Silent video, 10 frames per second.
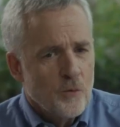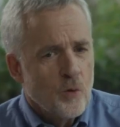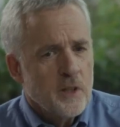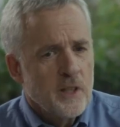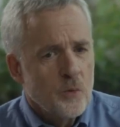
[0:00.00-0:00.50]
of
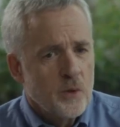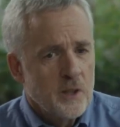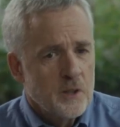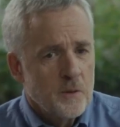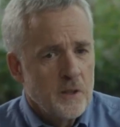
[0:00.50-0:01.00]
working
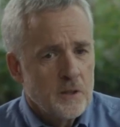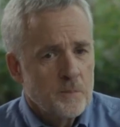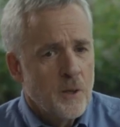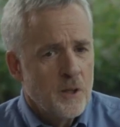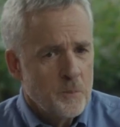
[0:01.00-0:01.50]
with
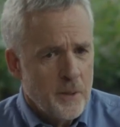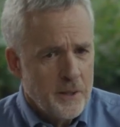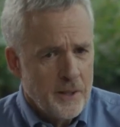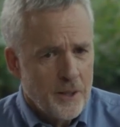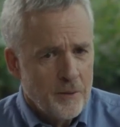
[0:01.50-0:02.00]
is Mars
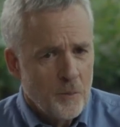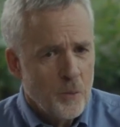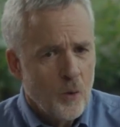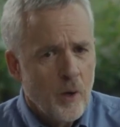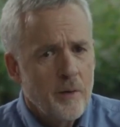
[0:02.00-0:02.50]
Pet Care. And
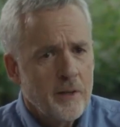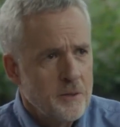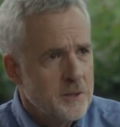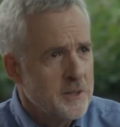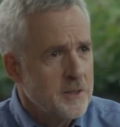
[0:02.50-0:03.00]
Paul Wyrick,
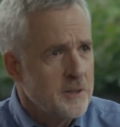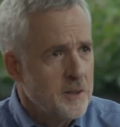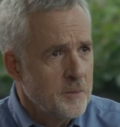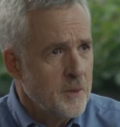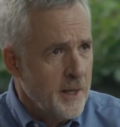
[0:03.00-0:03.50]
who's
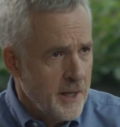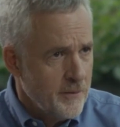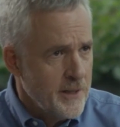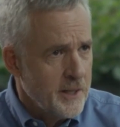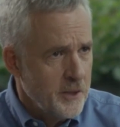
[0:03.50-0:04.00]
the head
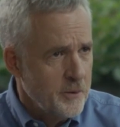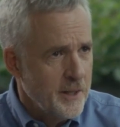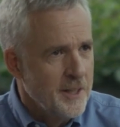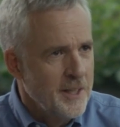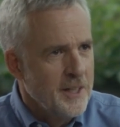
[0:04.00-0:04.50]
of that
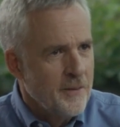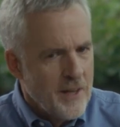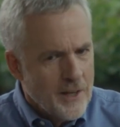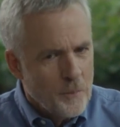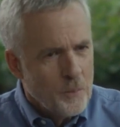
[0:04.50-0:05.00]
unit.
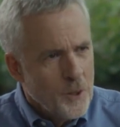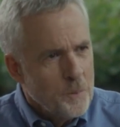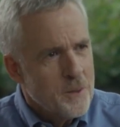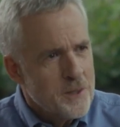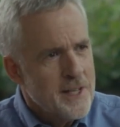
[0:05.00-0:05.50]
They have a
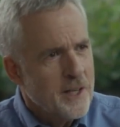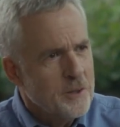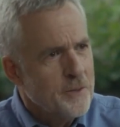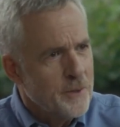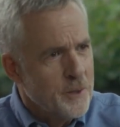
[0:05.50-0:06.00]
purpose not
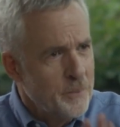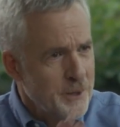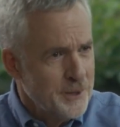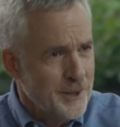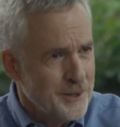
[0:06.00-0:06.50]
only for the
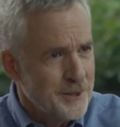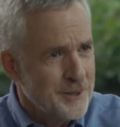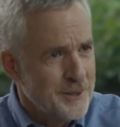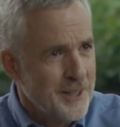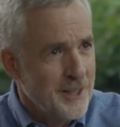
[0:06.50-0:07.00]

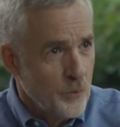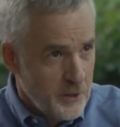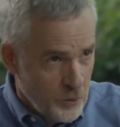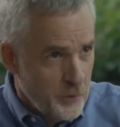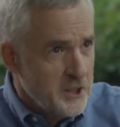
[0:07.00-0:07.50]
business,
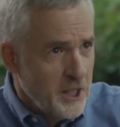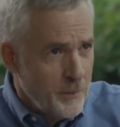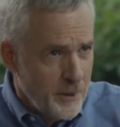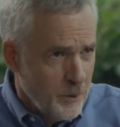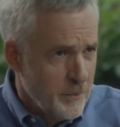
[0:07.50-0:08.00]
which is
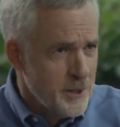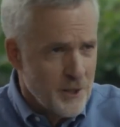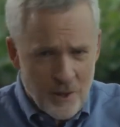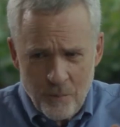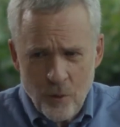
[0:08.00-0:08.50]
reshaping their
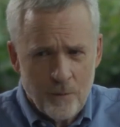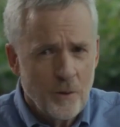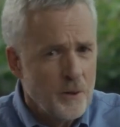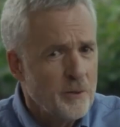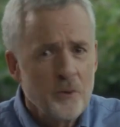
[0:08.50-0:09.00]
business and
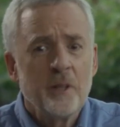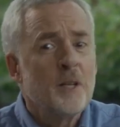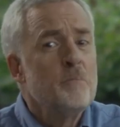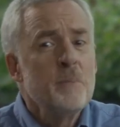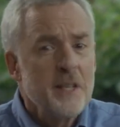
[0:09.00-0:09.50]
portfolio,
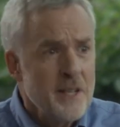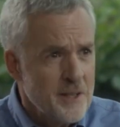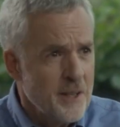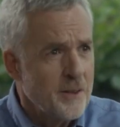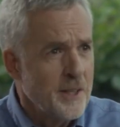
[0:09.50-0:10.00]
doing
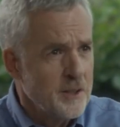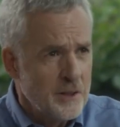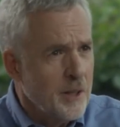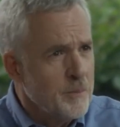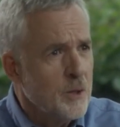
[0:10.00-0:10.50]
amazing things,
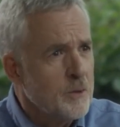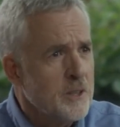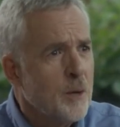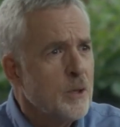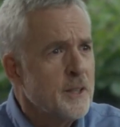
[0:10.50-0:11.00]

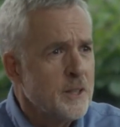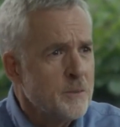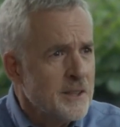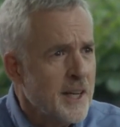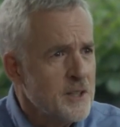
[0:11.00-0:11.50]
doubling
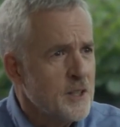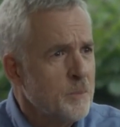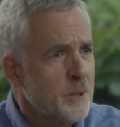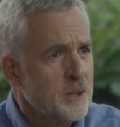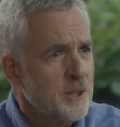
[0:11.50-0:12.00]
the size of
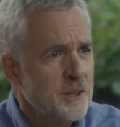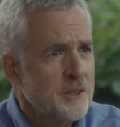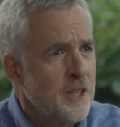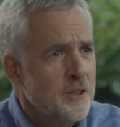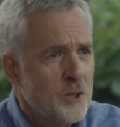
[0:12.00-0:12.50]
the business,
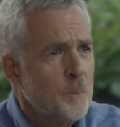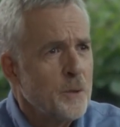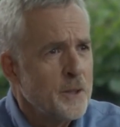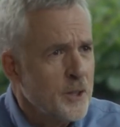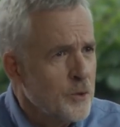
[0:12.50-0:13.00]

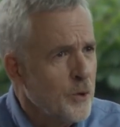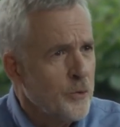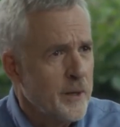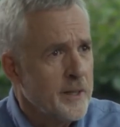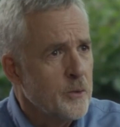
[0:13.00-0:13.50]
tripling the
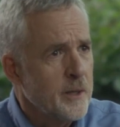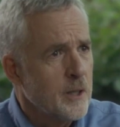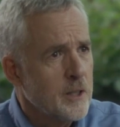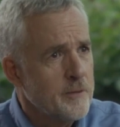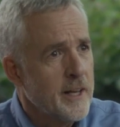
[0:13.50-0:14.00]
growth rate,
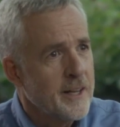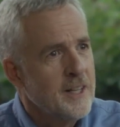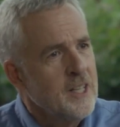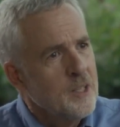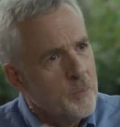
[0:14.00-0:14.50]
doing all of that.
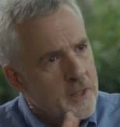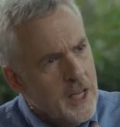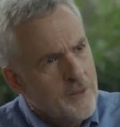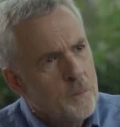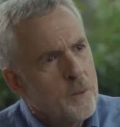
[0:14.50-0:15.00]
But
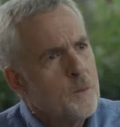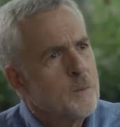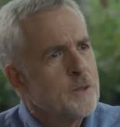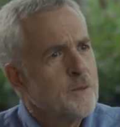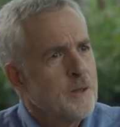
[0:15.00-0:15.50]
they have a
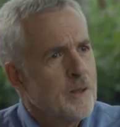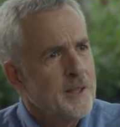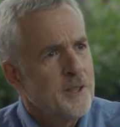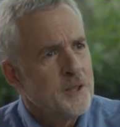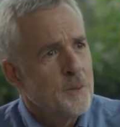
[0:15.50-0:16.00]
purpose for their
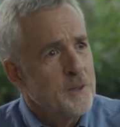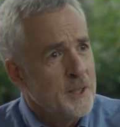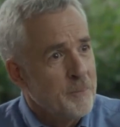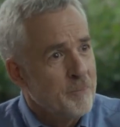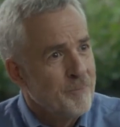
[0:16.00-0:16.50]
leadership
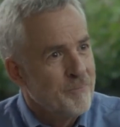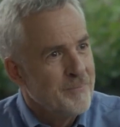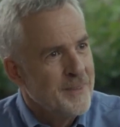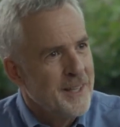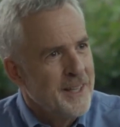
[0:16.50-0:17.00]
team.
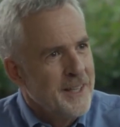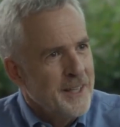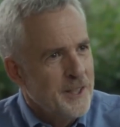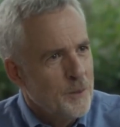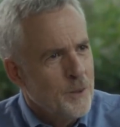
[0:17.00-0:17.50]

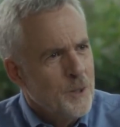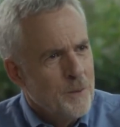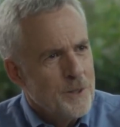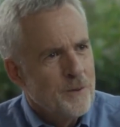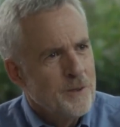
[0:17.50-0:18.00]
And the
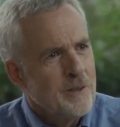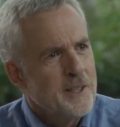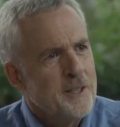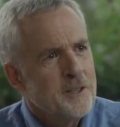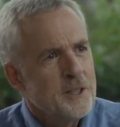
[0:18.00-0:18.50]
purpose for their
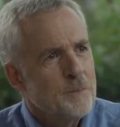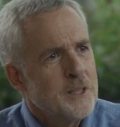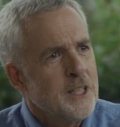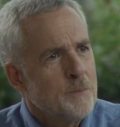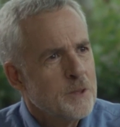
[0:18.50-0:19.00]
leadership
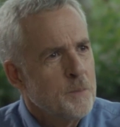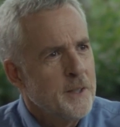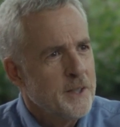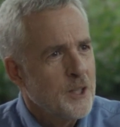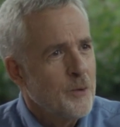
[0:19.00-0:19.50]
team is
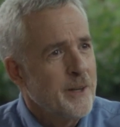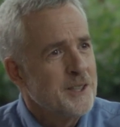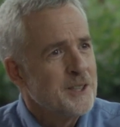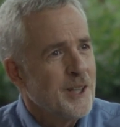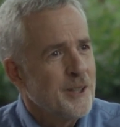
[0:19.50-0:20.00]
being the
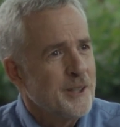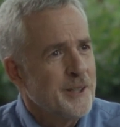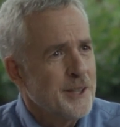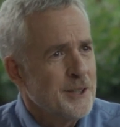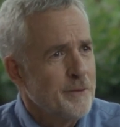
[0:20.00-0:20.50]
courageous
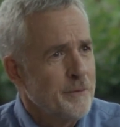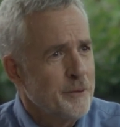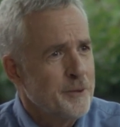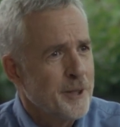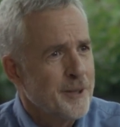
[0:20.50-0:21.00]
architects of the
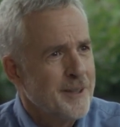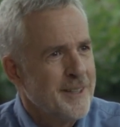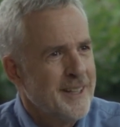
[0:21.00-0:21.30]
future.